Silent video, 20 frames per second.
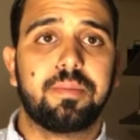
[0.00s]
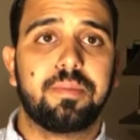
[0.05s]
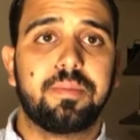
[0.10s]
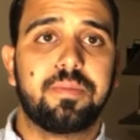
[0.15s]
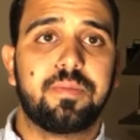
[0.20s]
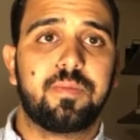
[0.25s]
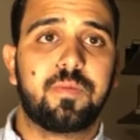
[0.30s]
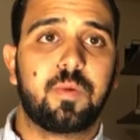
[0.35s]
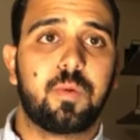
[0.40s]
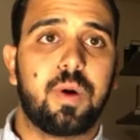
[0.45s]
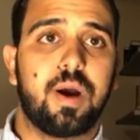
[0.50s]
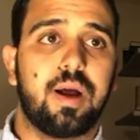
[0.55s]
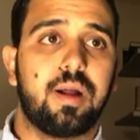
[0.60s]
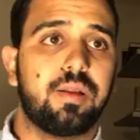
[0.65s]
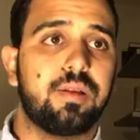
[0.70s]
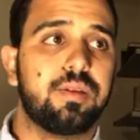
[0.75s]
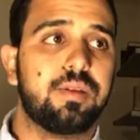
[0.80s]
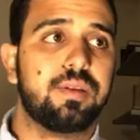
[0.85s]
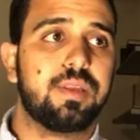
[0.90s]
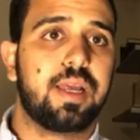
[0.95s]
for a while.
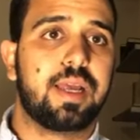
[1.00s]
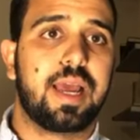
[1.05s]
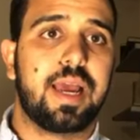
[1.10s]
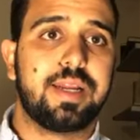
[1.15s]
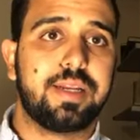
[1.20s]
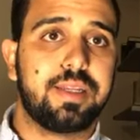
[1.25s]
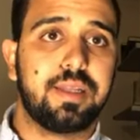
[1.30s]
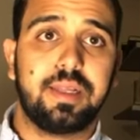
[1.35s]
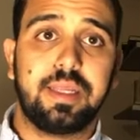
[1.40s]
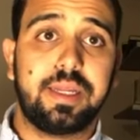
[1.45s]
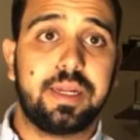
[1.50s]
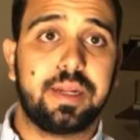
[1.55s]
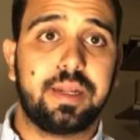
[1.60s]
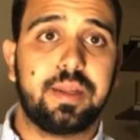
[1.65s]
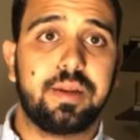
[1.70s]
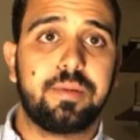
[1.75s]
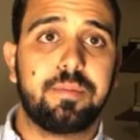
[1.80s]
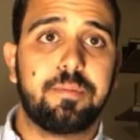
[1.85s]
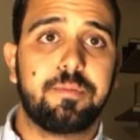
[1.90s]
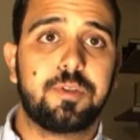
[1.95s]
Like, I deleted it,
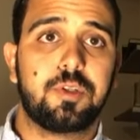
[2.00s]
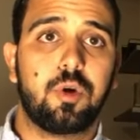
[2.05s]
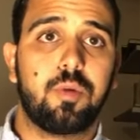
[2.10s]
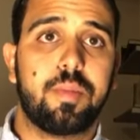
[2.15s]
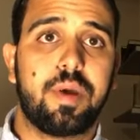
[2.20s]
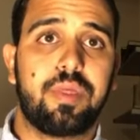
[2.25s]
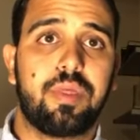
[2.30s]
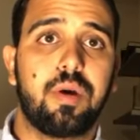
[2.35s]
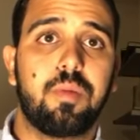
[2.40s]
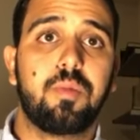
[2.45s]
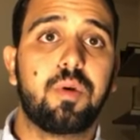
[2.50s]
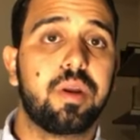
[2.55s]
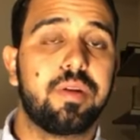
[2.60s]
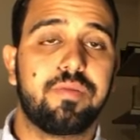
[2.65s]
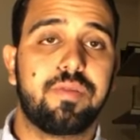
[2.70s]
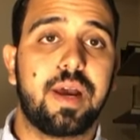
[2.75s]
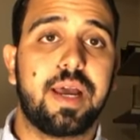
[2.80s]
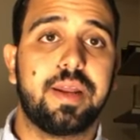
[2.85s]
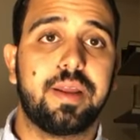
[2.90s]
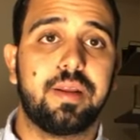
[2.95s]
so my thumb couldn't find
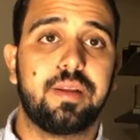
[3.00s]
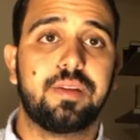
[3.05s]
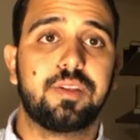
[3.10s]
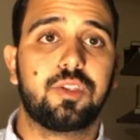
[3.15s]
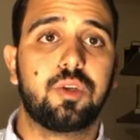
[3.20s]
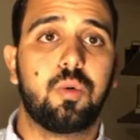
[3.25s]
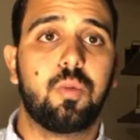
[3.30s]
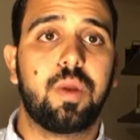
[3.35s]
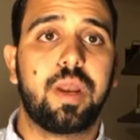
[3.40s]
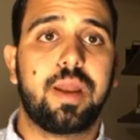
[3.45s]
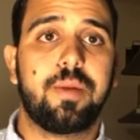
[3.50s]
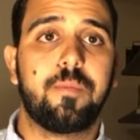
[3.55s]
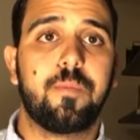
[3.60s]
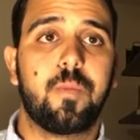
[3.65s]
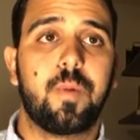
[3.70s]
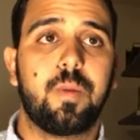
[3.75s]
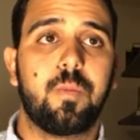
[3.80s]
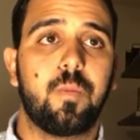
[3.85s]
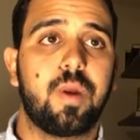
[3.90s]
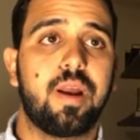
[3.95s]
it. So
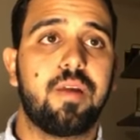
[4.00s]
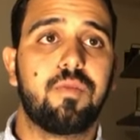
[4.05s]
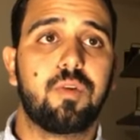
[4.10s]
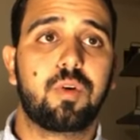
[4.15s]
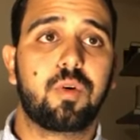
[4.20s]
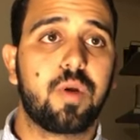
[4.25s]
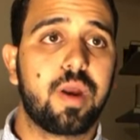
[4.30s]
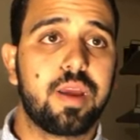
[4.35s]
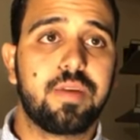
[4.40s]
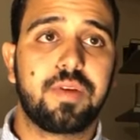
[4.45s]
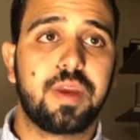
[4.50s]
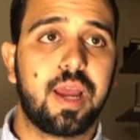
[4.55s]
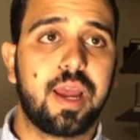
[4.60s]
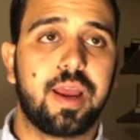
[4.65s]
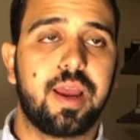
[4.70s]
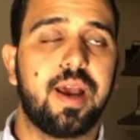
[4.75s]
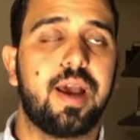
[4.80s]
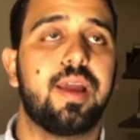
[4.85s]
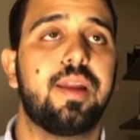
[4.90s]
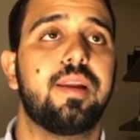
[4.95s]
when whatever craving I
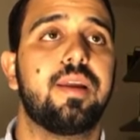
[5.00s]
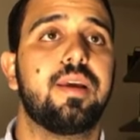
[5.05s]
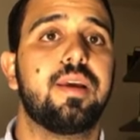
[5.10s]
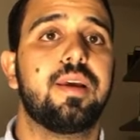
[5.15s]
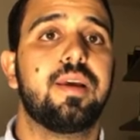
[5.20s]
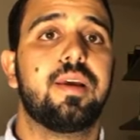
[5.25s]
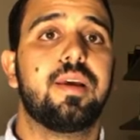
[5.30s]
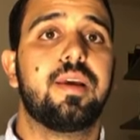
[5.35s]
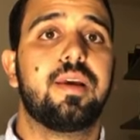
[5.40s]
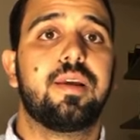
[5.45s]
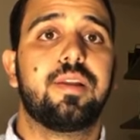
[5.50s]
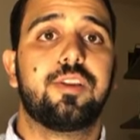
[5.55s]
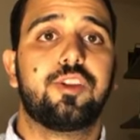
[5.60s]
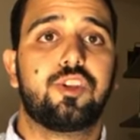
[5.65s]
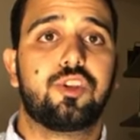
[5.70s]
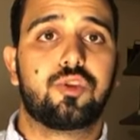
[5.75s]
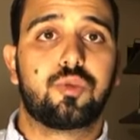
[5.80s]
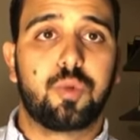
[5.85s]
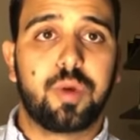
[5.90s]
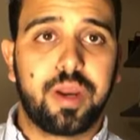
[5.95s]
got
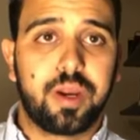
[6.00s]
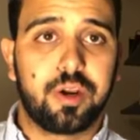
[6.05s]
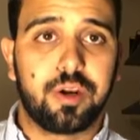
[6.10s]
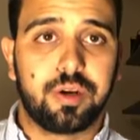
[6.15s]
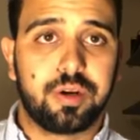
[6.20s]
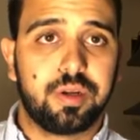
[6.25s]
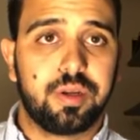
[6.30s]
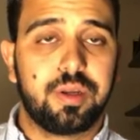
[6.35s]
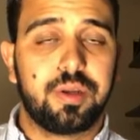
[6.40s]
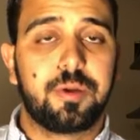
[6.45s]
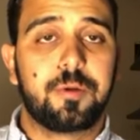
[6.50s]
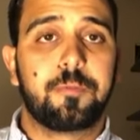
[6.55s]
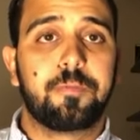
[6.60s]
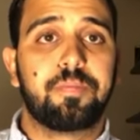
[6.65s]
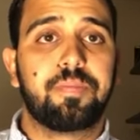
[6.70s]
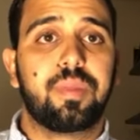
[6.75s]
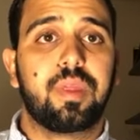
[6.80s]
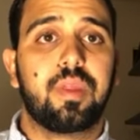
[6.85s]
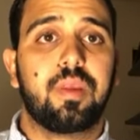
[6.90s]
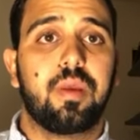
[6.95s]
triggered
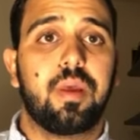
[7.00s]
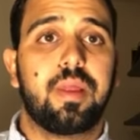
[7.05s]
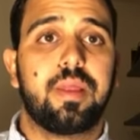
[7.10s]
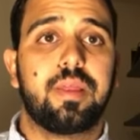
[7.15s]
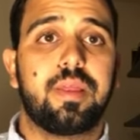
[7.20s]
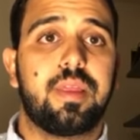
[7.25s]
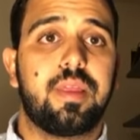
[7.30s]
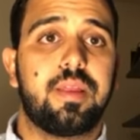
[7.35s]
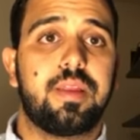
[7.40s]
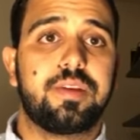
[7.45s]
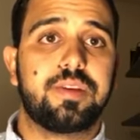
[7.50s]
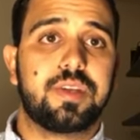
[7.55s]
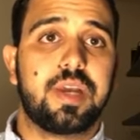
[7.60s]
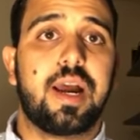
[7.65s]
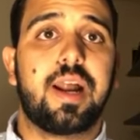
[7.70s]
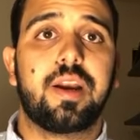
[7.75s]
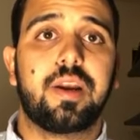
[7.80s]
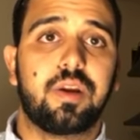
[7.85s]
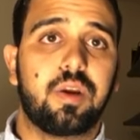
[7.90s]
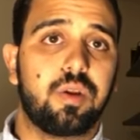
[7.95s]
the desire
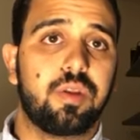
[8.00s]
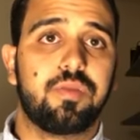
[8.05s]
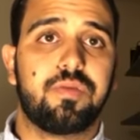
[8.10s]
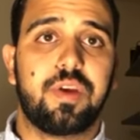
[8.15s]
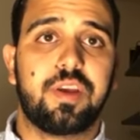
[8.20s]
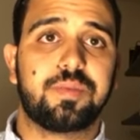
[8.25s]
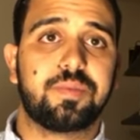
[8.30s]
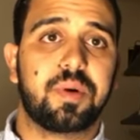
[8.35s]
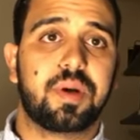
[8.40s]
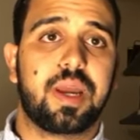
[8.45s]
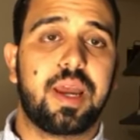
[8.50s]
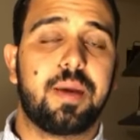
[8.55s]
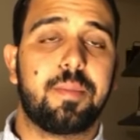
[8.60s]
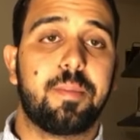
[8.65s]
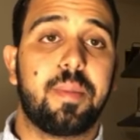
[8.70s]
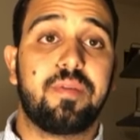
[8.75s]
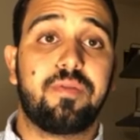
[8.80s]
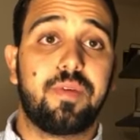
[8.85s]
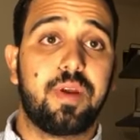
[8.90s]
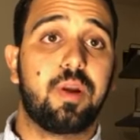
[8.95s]
to go to the Facebook app, my
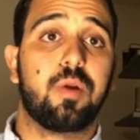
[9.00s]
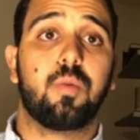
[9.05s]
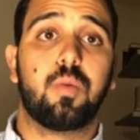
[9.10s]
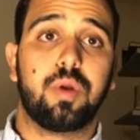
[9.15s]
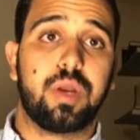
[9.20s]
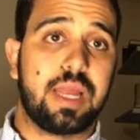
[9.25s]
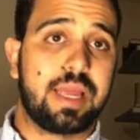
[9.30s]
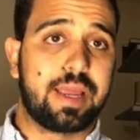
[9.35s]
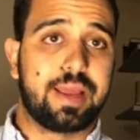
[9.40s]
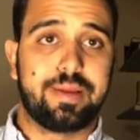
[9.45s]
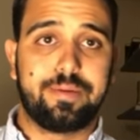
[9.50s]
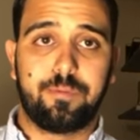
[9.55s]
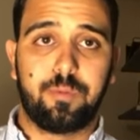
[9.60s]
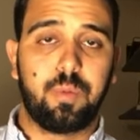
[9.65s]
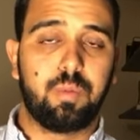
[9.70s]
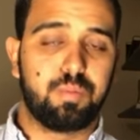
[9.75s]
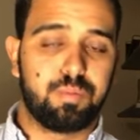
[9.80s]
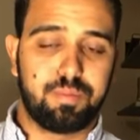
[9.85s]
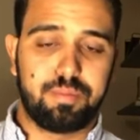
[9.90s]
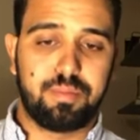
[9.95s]
finger would
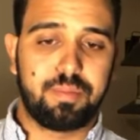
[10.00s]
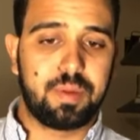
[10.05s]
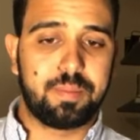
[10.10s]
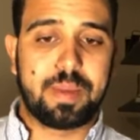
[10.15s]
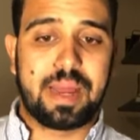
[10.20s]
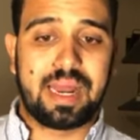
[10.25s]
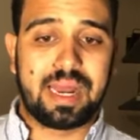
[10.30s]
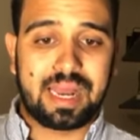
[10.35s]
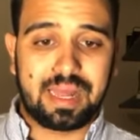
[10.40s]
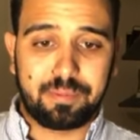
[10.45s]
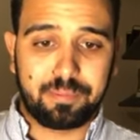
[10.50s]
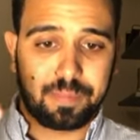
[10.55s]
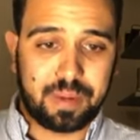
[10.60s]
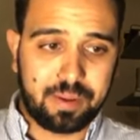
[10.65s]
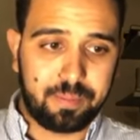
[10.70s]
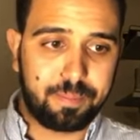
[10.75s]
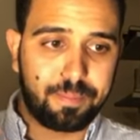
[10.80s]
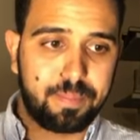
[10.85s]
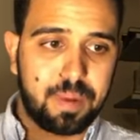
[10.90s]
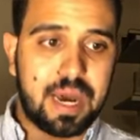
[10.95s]
my
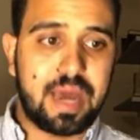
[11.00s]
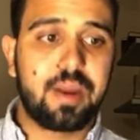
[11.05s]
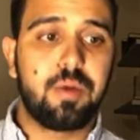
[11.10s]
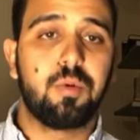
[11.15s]
body would